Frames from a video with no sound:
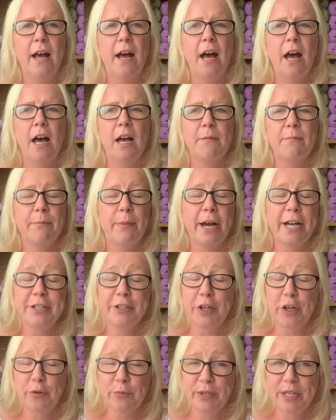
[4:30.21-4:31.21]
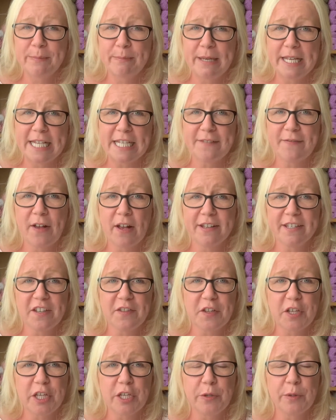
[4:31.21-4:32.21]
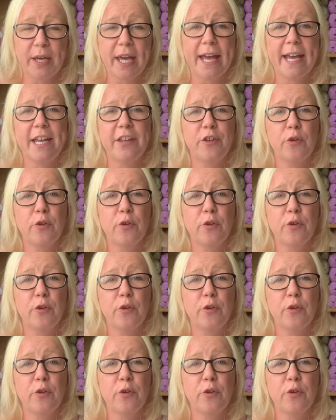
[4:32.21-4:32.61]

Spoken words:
But I know what it means for us in the UK,